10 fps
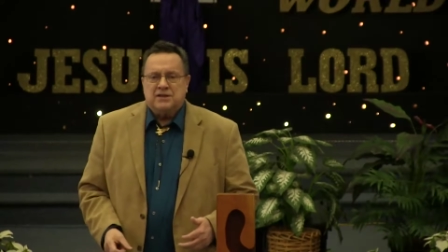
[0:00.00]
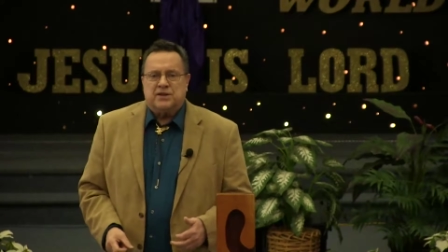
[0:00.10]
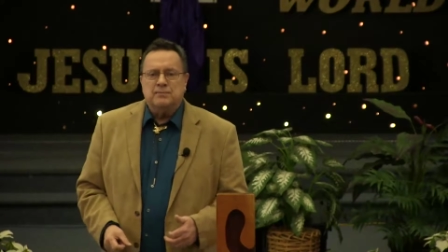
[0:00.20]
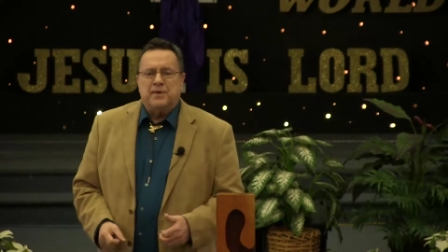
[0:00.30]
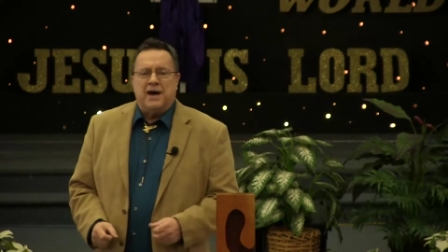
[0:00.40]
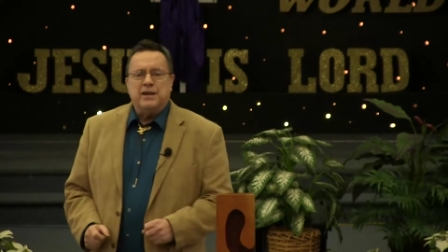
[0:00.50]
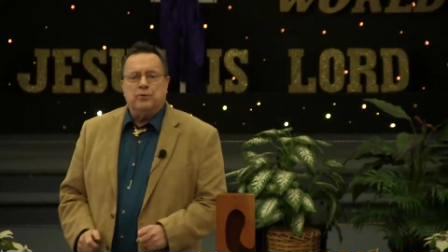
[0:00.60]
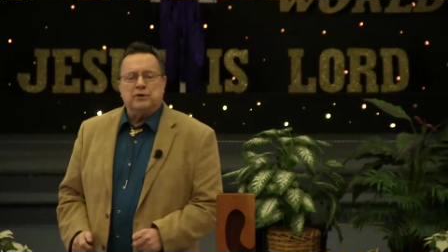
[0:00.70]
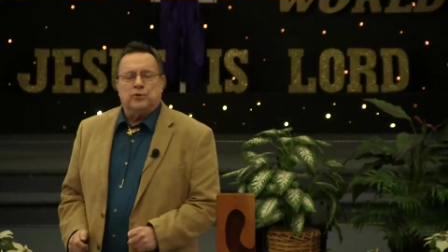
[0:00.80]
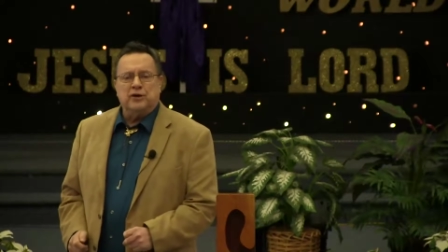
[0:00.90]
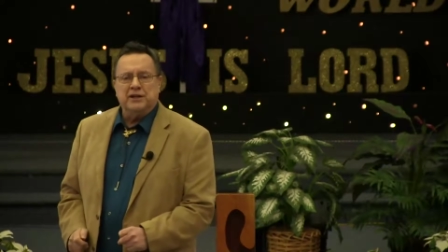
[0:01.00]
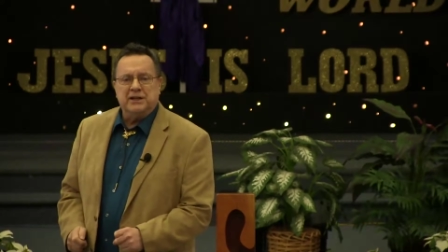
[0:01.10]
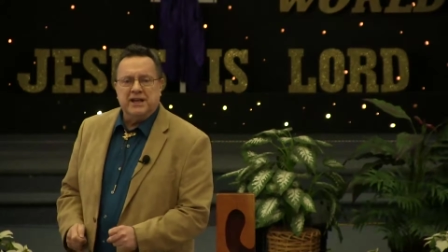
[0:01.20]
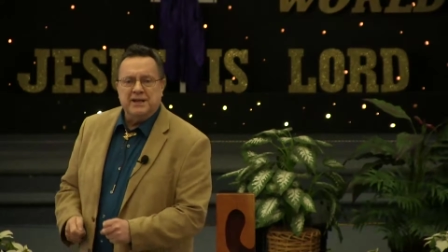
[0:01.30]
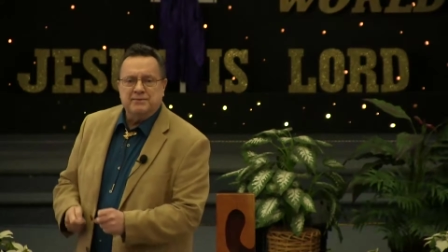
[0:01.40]
Somebody was willing to
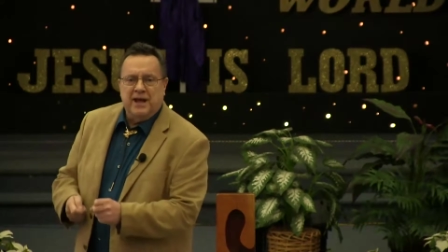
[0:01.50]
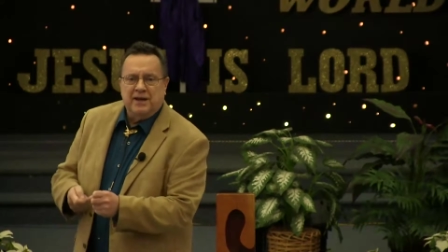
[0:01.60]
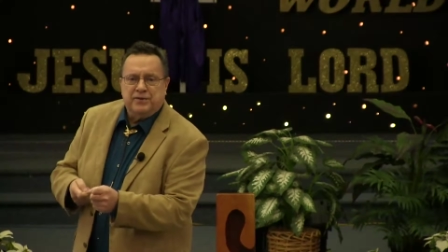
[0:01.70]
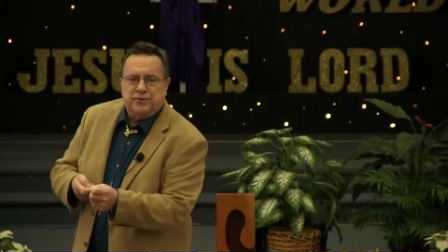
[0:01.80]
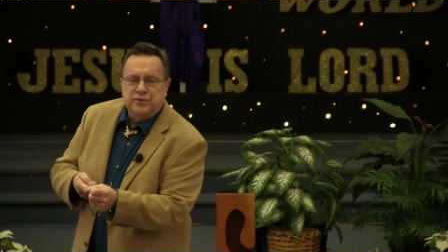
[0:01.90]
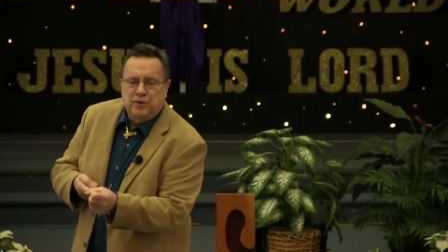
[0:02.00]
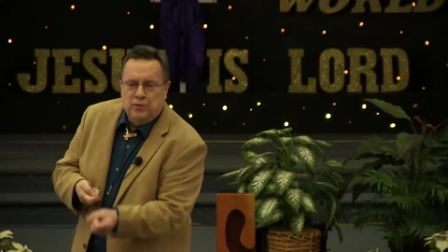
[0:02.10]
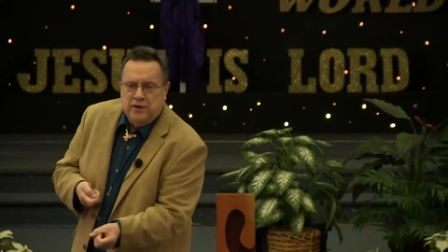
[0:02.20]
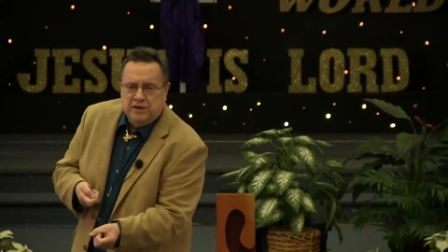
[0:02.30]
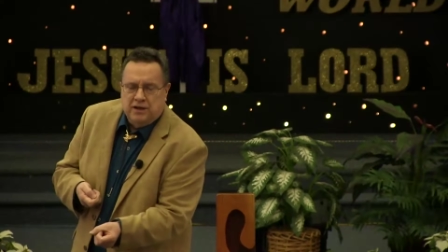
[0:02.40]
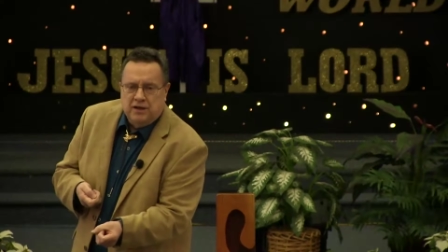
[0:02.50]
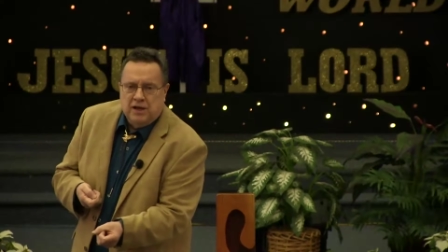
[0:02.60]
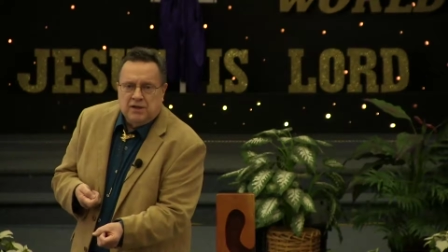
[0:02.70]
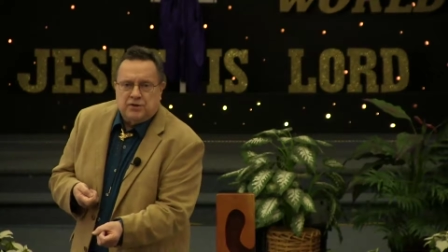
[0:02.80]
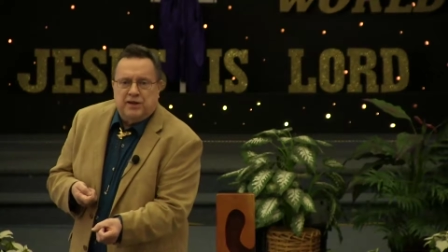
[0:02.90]
let him down through the window
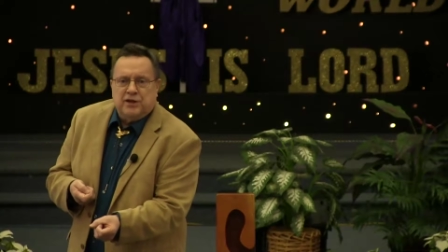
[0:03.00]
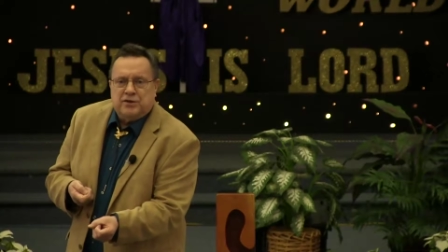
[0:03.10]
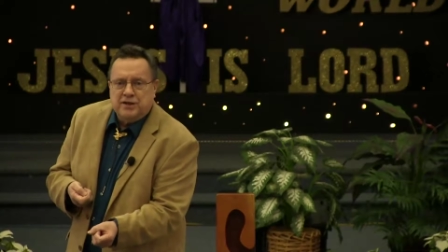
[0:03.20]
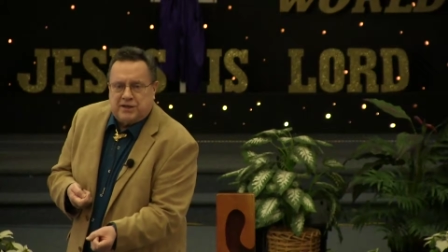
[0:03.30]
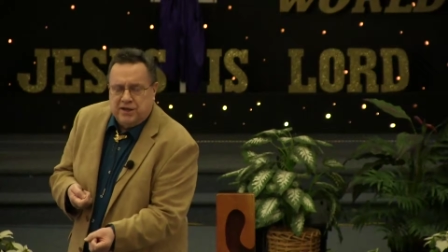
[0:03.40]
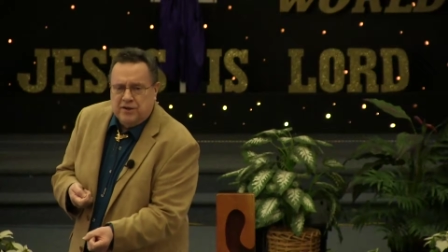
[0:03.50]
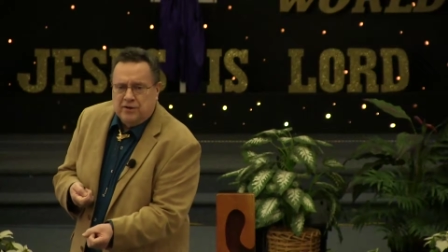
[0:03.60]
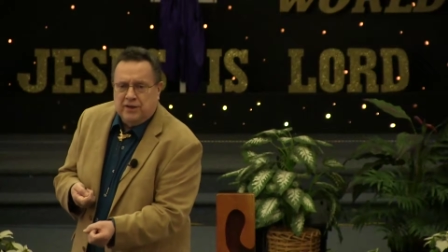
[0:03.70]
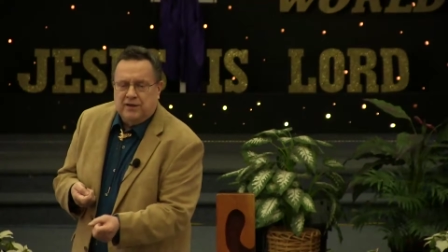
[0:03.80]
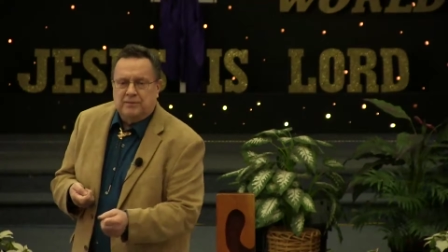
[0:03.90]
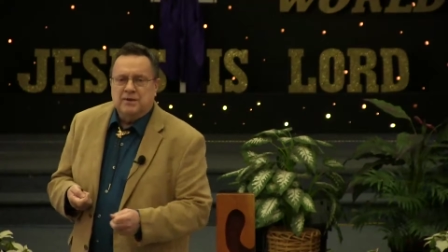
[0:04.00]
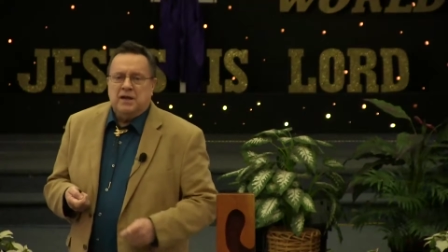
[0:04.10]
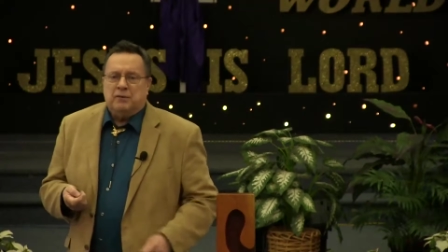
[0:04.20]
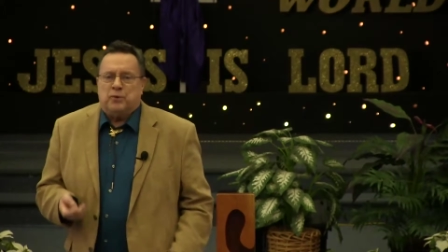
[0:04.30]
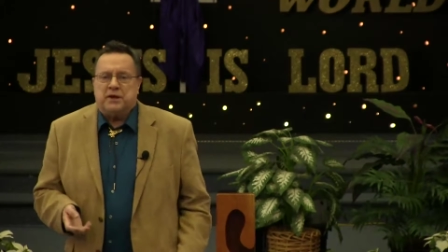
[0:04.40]
so they couldn't kill him
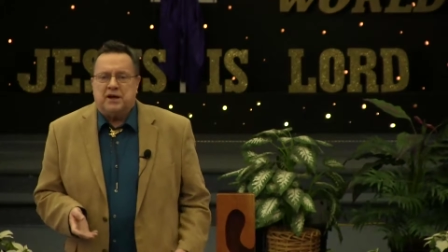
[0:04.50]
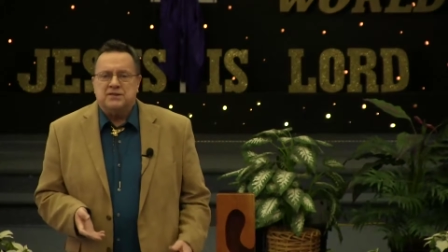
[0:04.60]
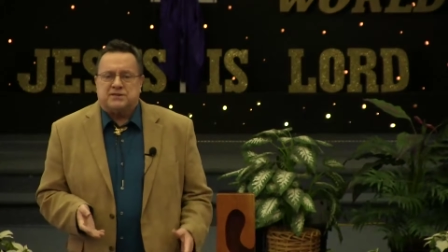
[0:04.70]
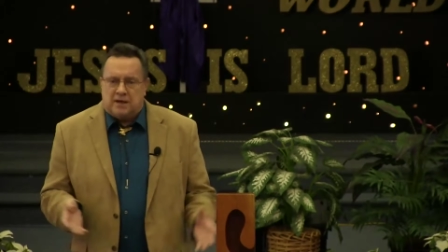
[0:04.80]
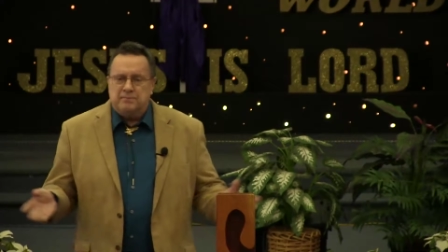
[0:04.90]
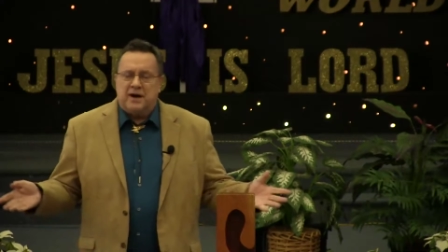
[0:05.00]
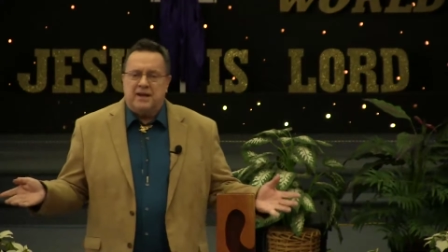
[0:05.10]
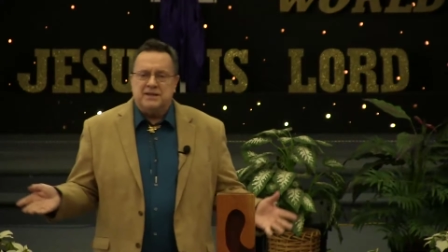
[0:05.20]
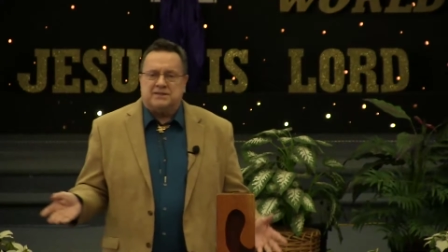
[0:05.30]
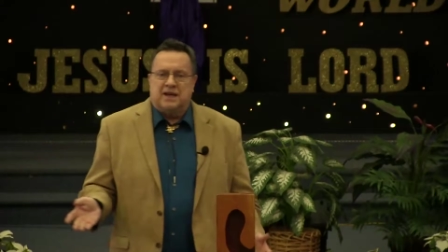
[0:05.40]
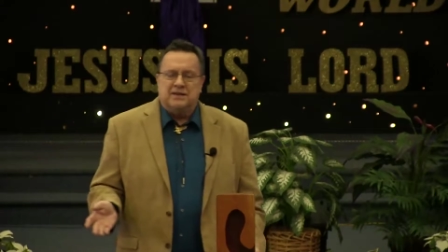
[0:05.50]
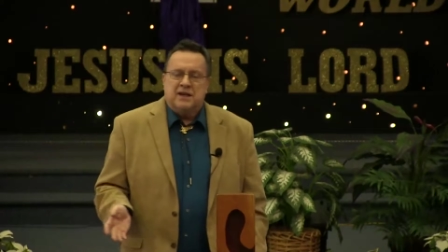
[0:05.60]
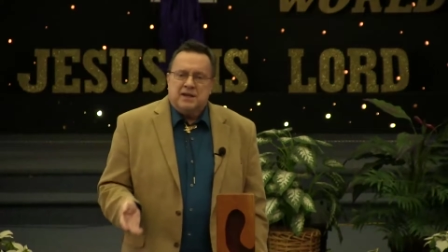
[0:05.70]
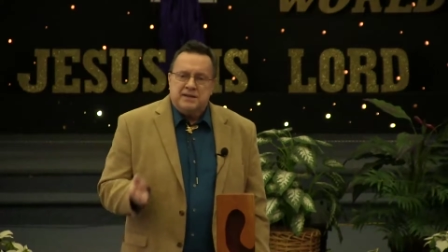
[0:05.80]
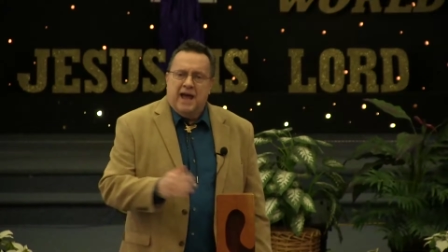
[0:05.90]
because somebody said,
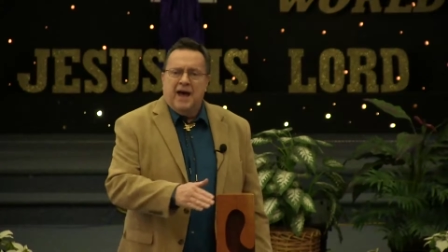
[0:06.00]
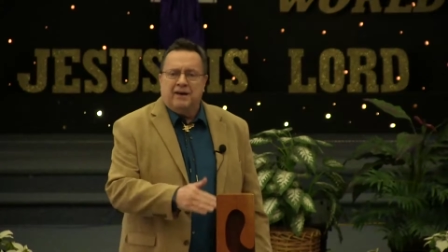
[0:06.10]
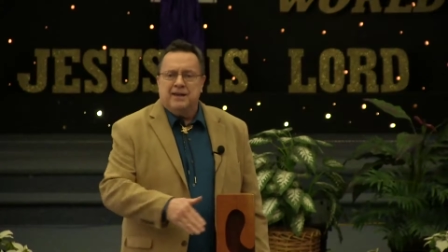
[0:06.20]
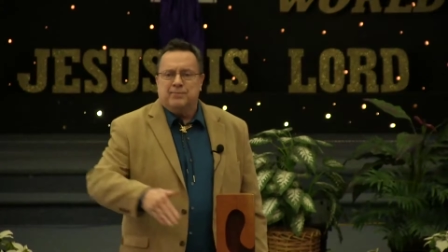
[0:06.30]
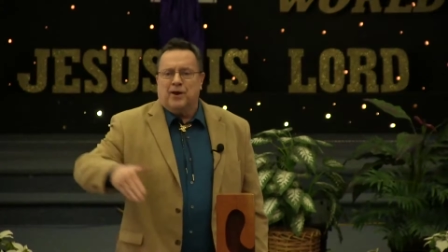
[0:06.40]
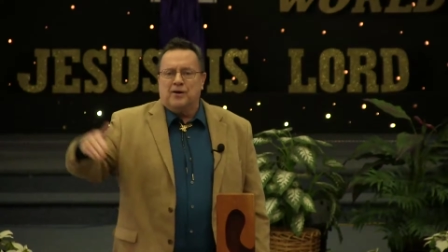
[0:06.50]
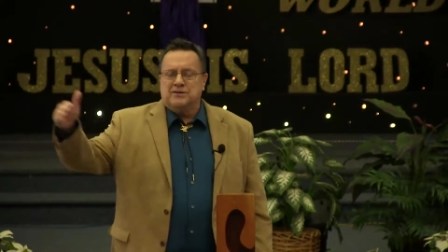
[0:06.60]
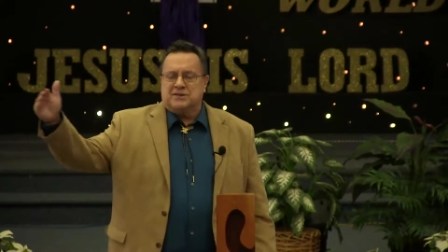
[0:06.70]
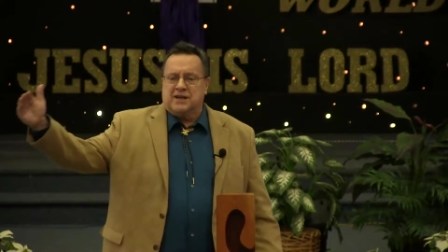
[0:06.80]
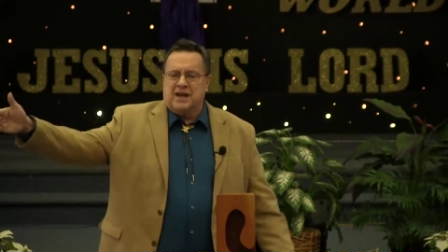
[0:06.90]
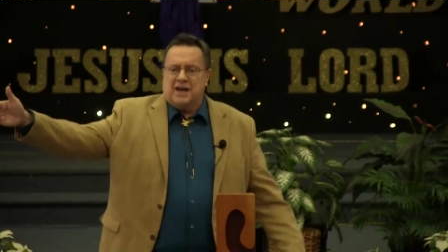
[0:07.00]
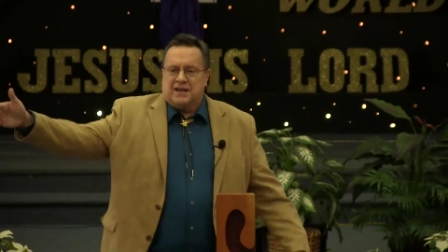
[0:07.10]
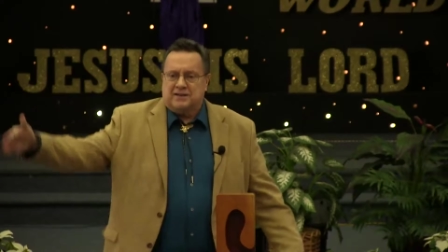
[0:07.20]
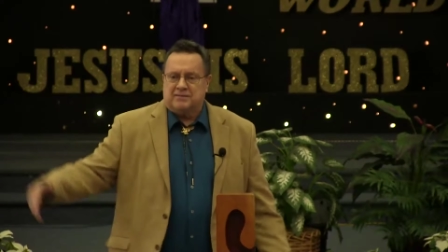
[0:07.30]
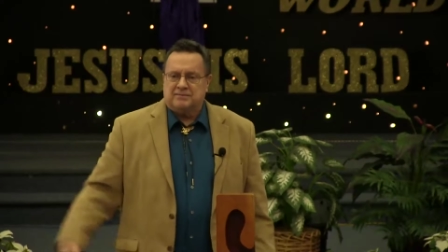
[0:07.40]
now he belongs to God.